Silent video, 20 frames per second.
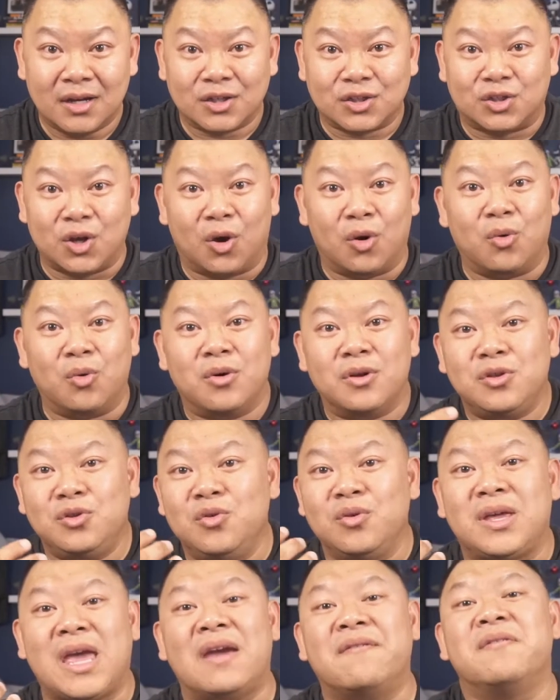So
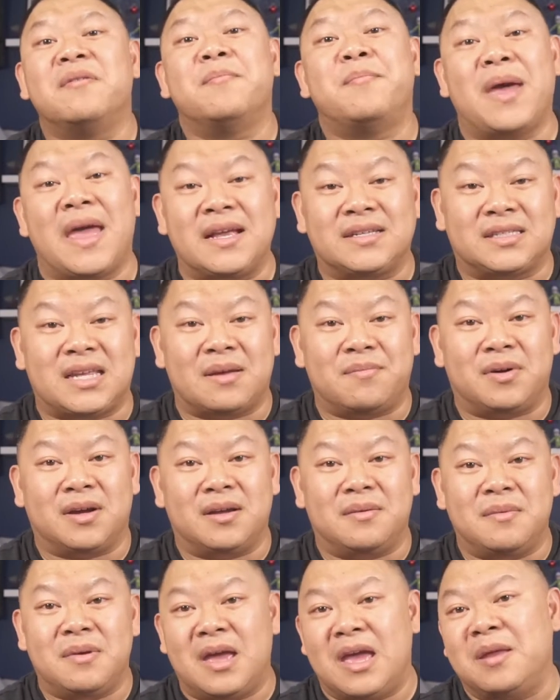you gave them a bank
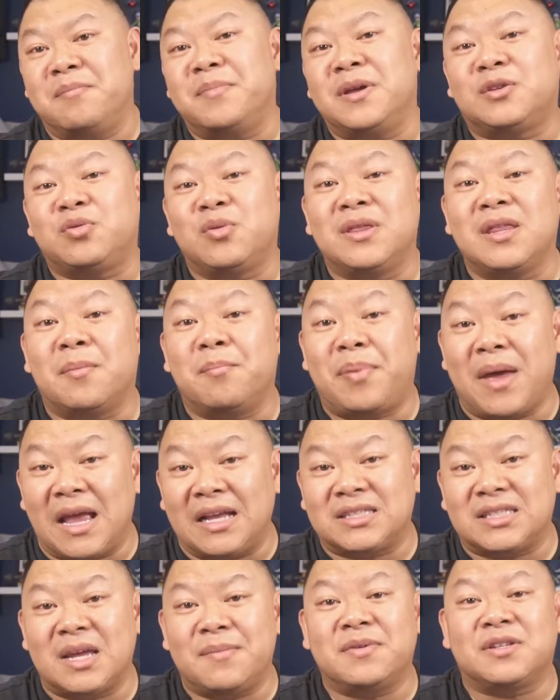statement. In between the
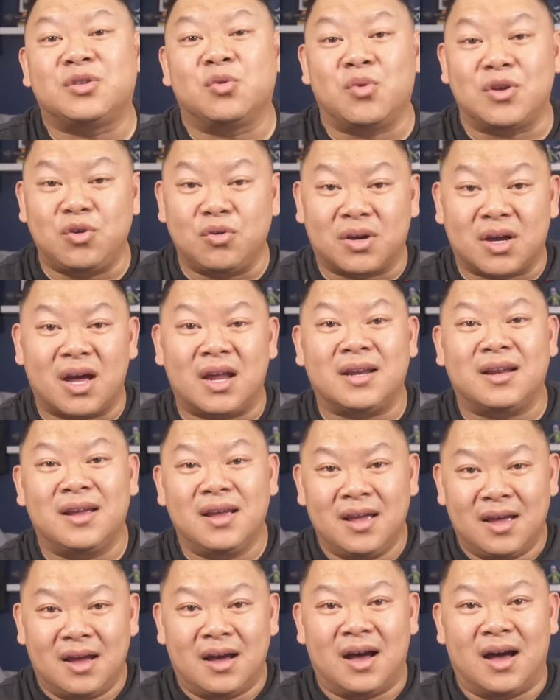bank statement to when you cut
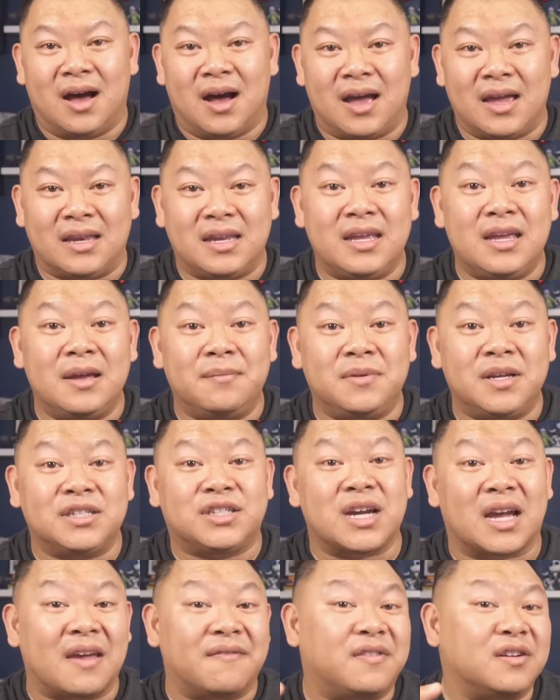an
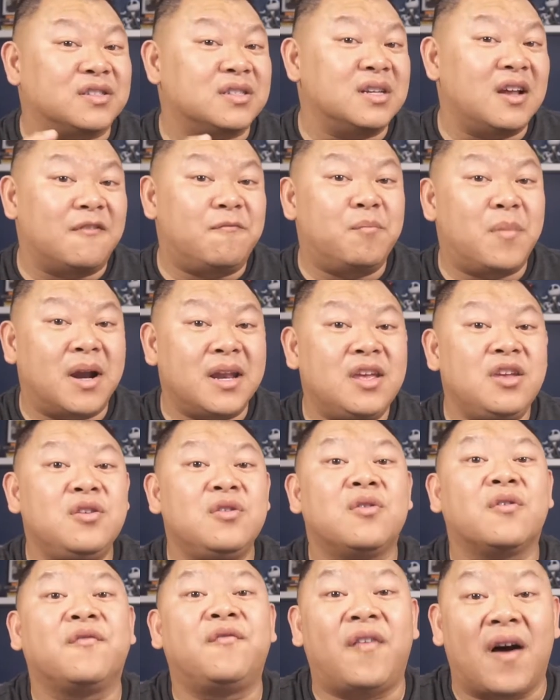EMD check, if there's enough money,
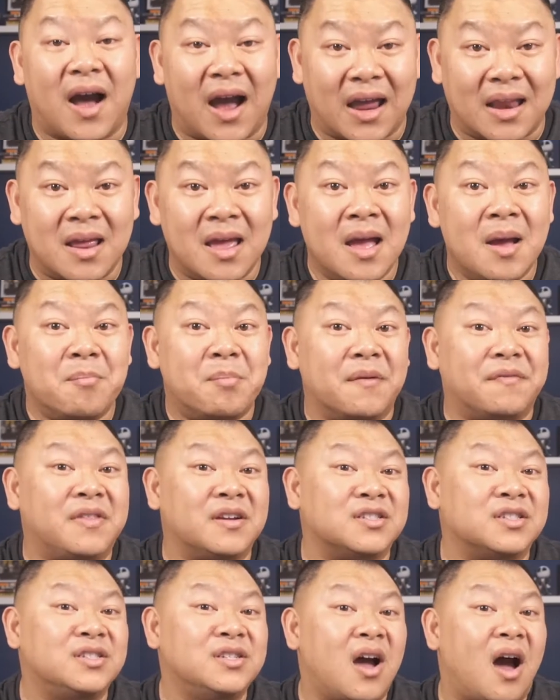you're fine. But if
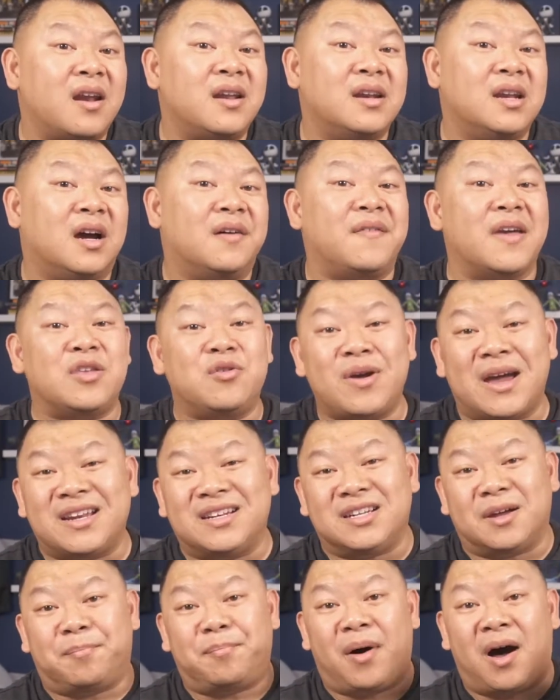there's not enough and you had
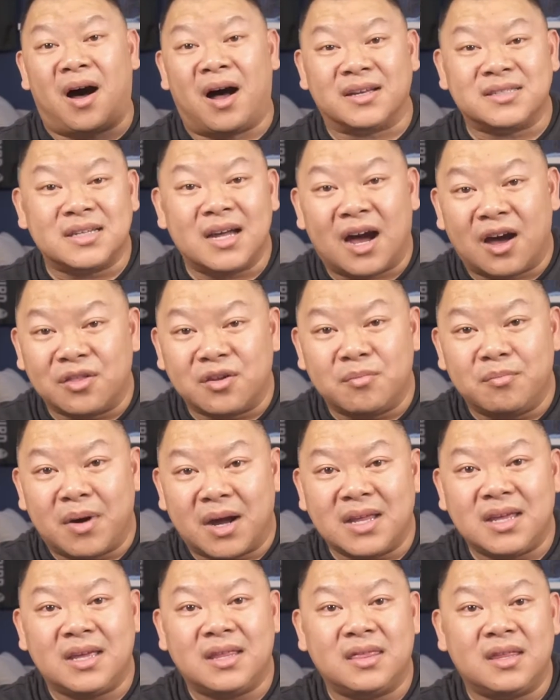to deposit other
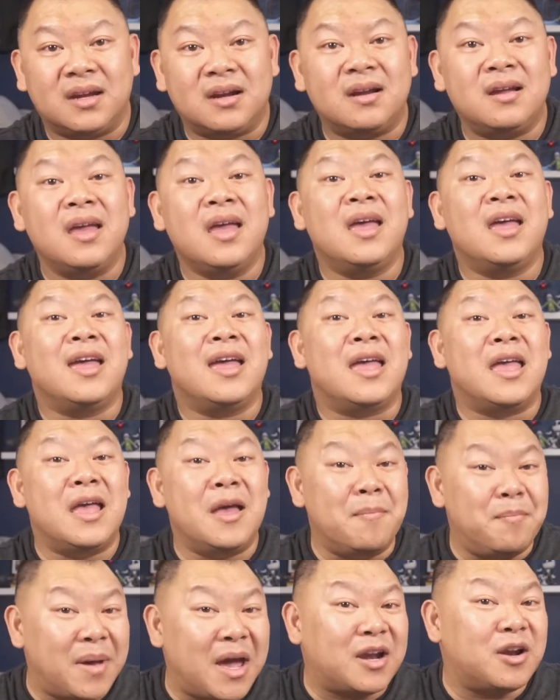money in there,
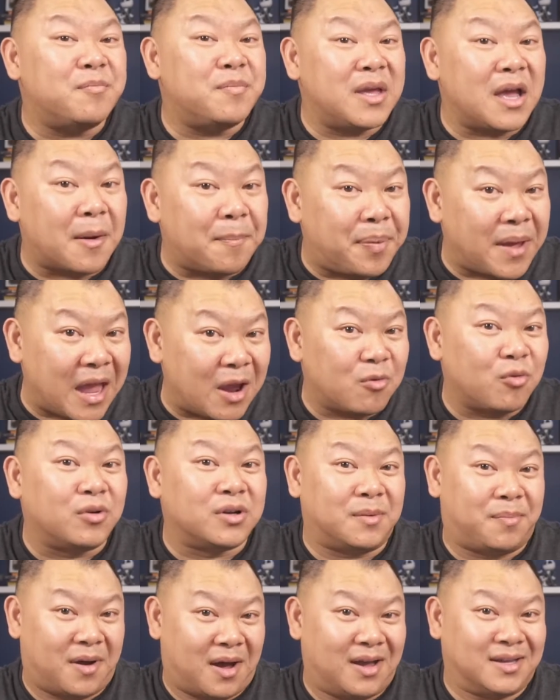it better be a
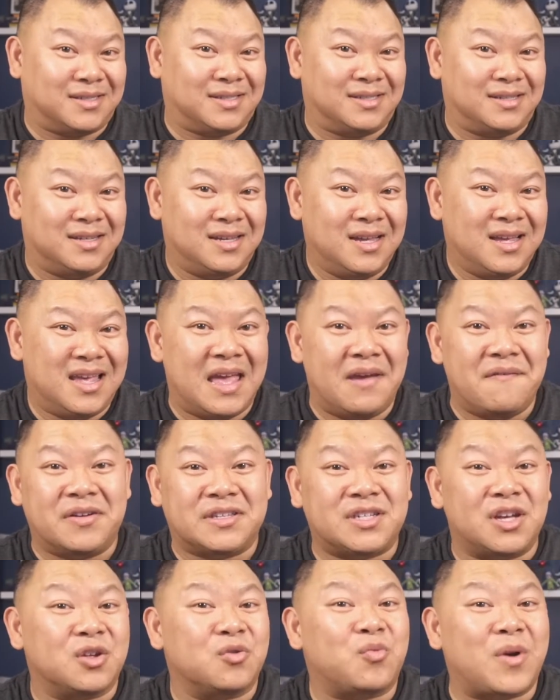payroll deposit. If
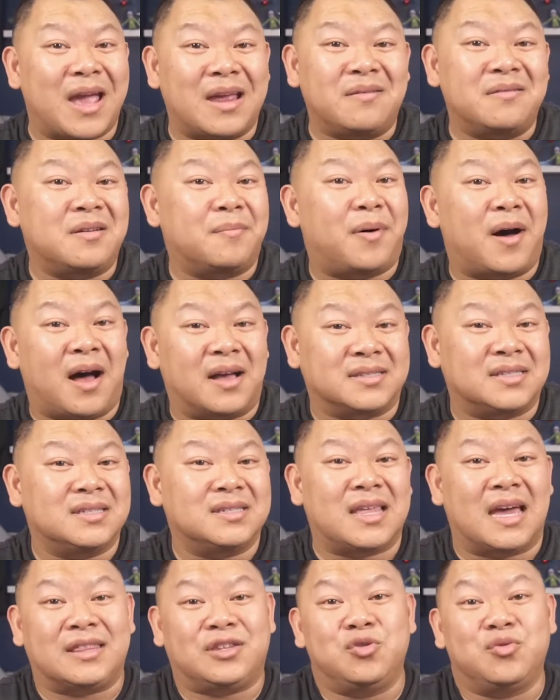it's other random
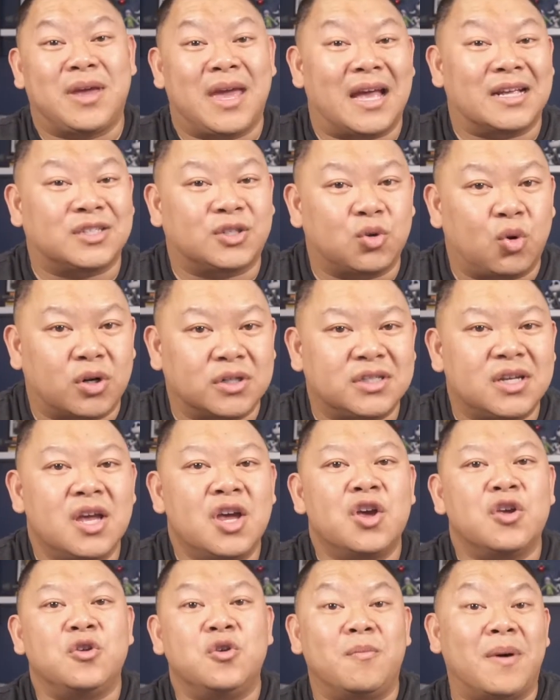deposit that you can't source,
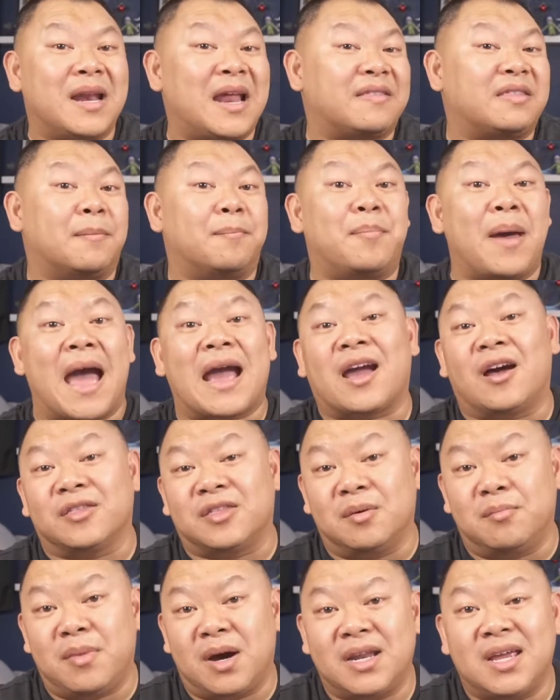you might have to back
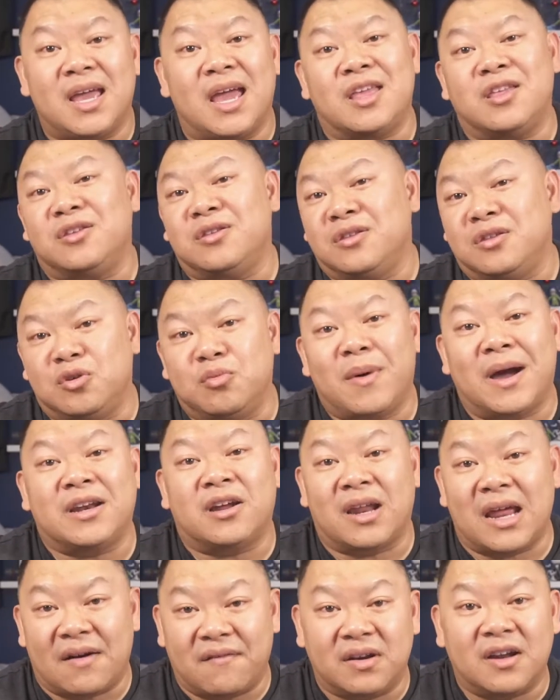out the money and you might
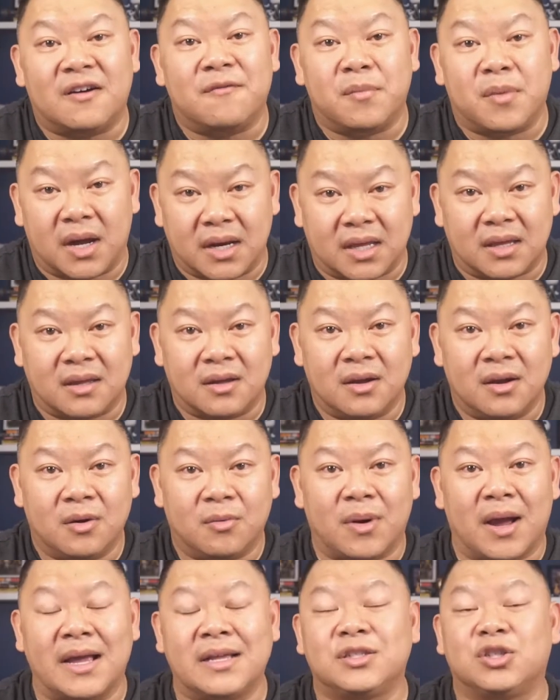not have enough money,
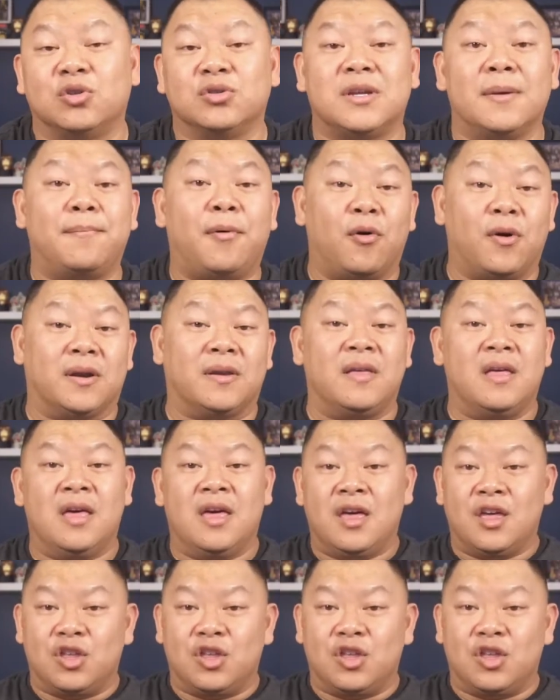right? So it's important.